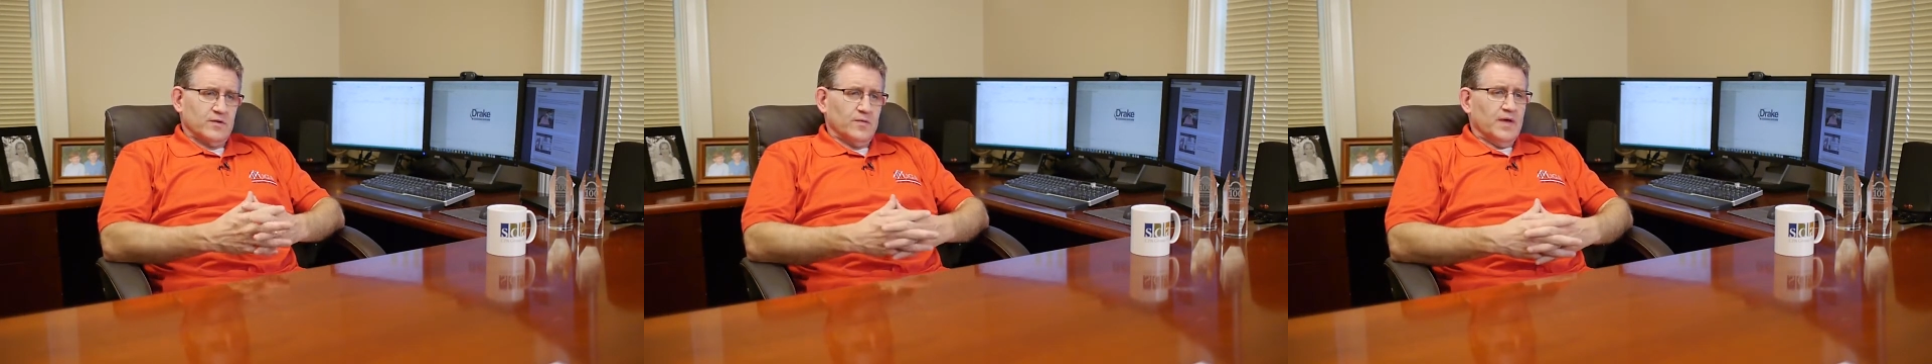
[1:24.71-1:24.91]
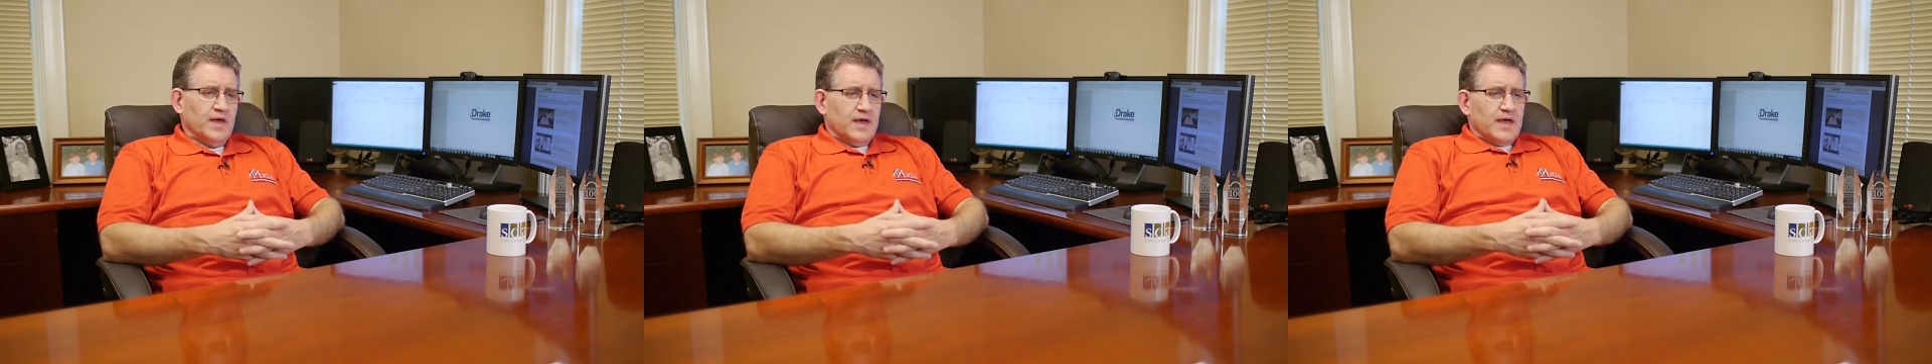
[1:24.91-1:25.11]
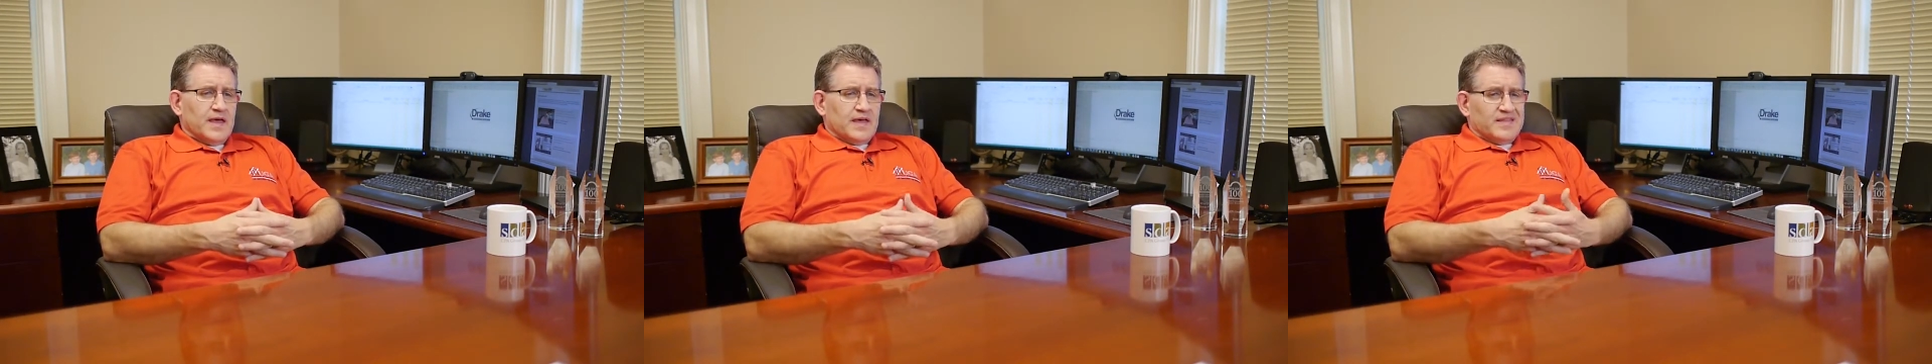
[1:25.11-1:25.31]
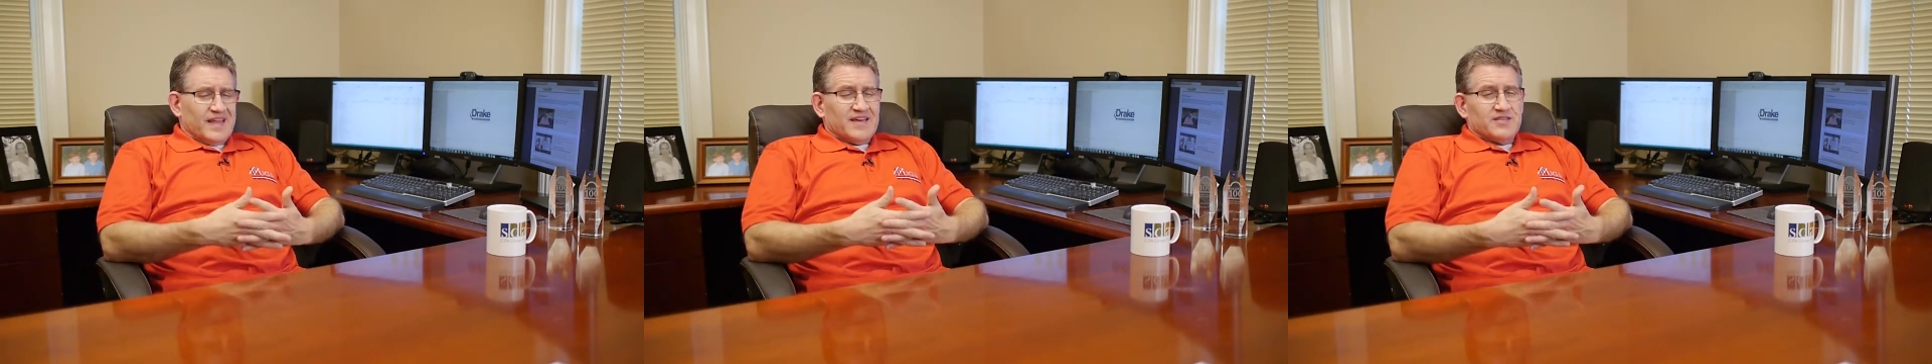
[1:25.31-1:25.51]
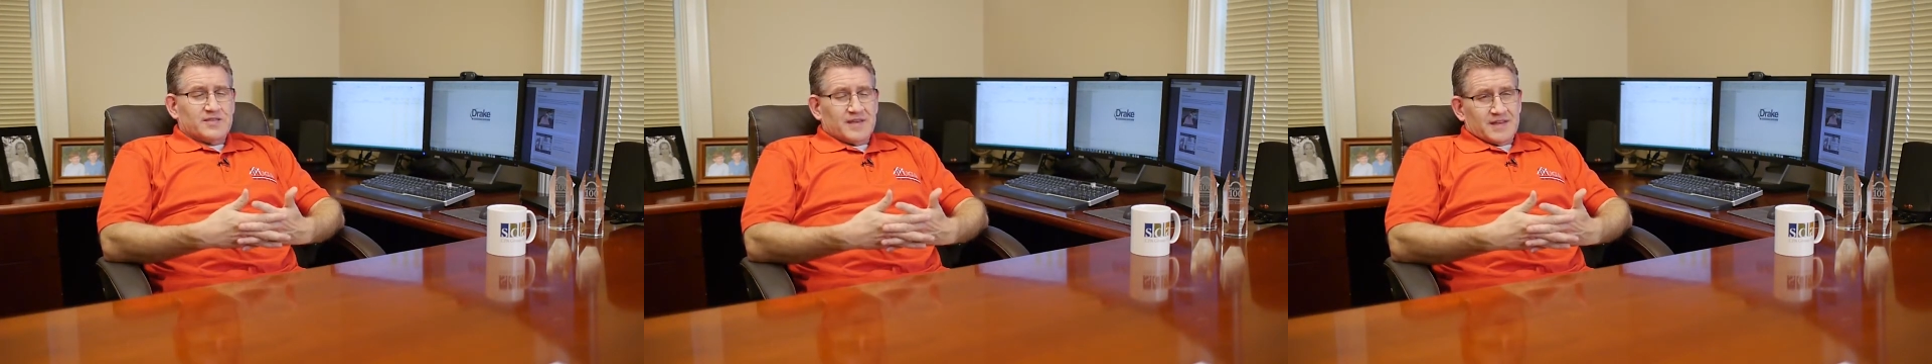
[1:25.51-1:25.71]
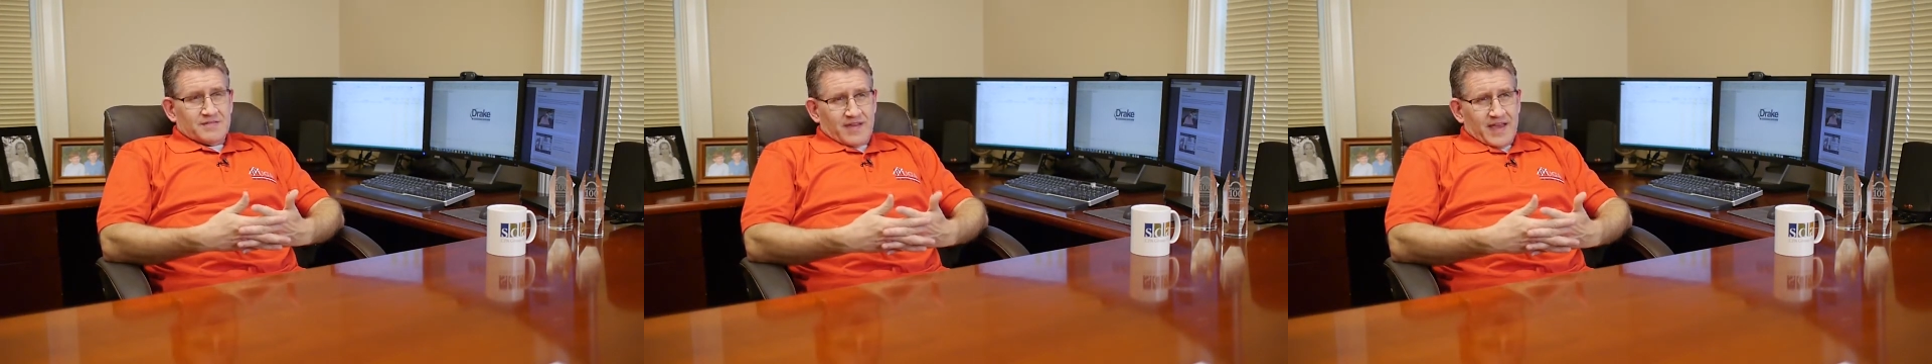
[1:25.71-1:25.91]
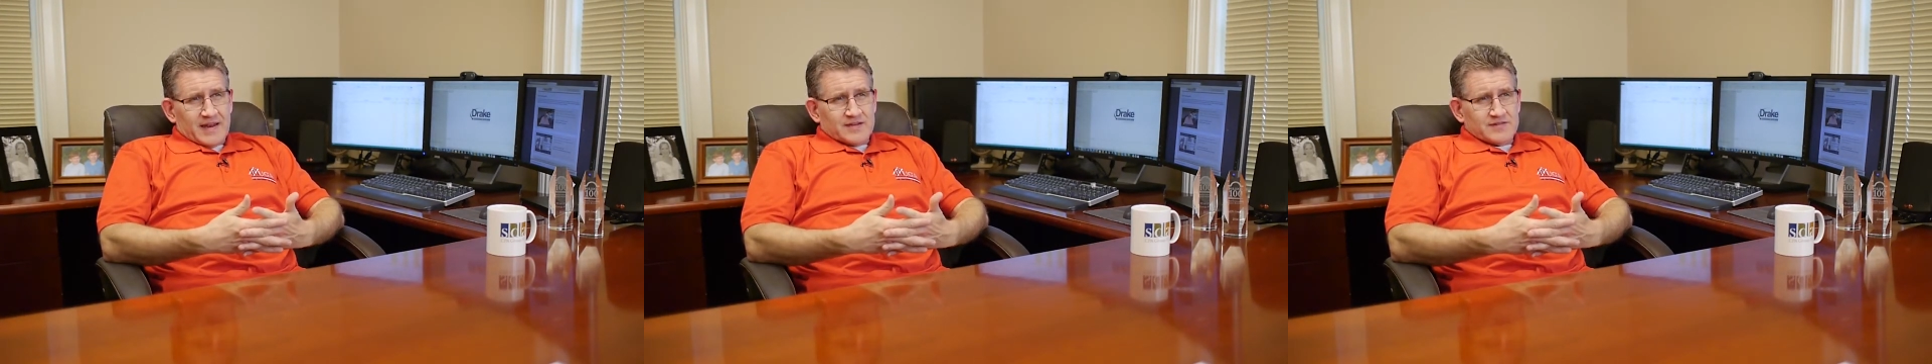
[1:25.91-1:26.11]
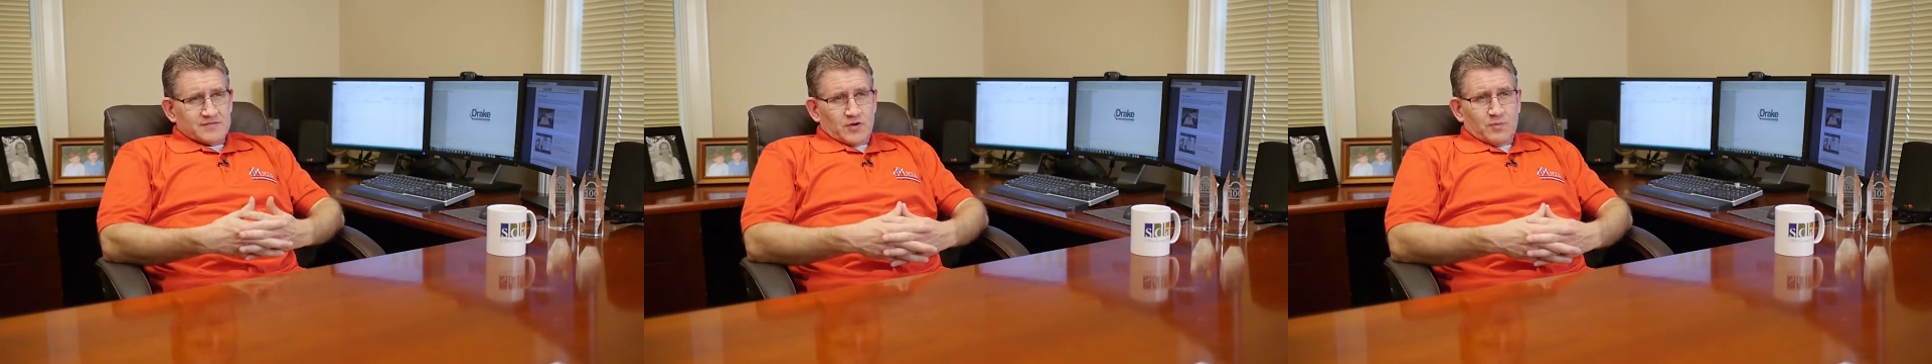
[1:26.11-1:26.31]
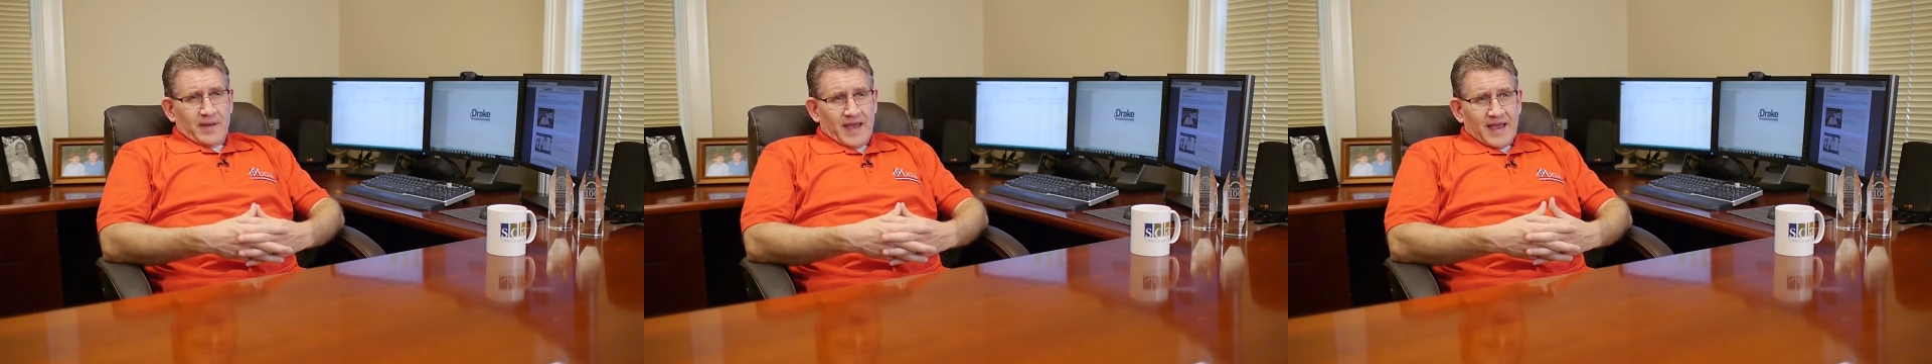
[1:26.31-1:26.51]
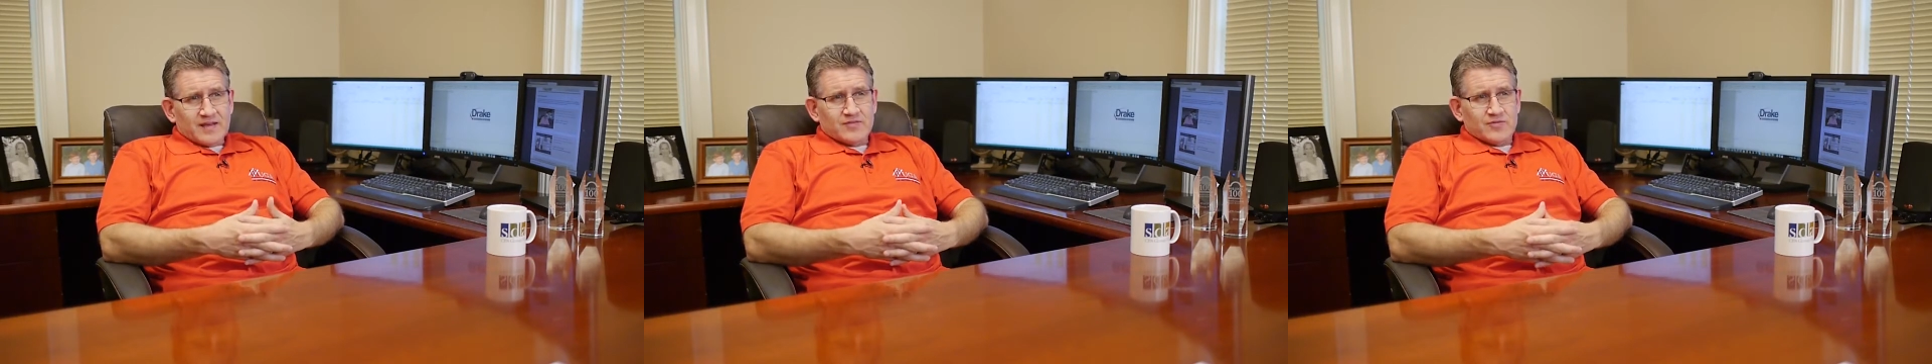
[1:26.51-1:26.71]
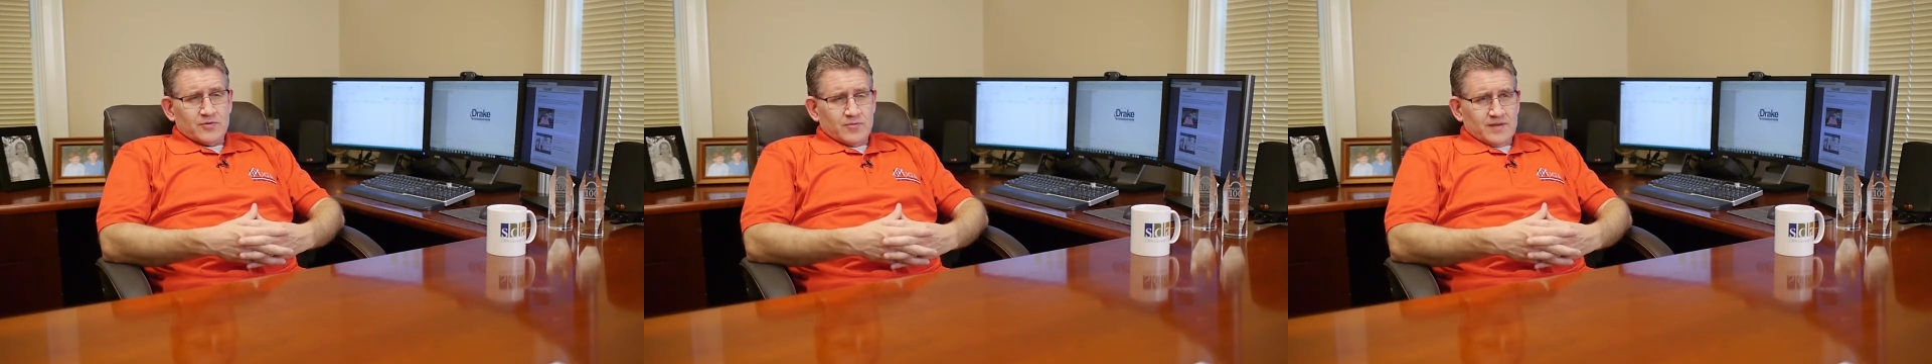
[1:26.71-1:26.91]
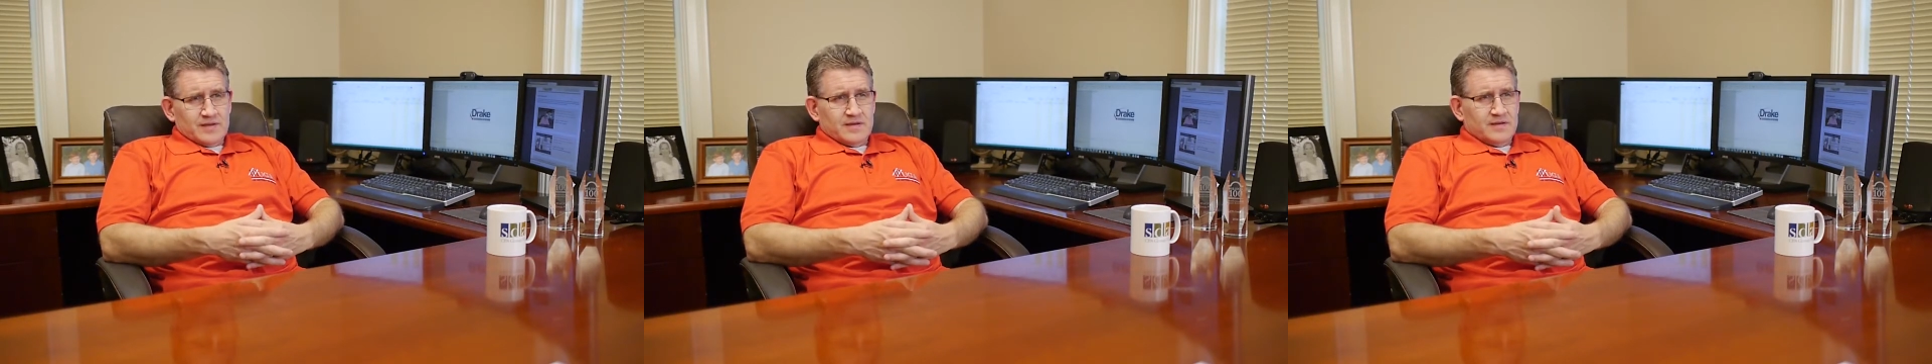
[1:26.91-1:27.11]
So that's the advantage of a pass-through